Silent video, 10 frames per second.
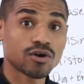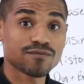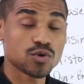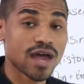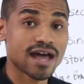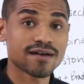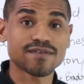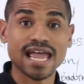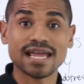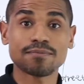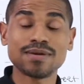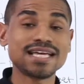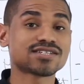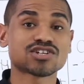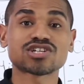if you have a
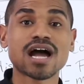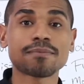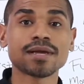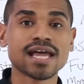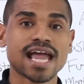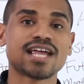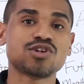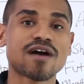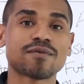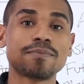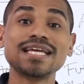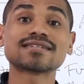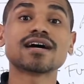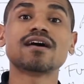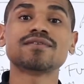pizza shop and you have a
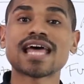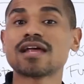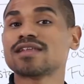pizza oven,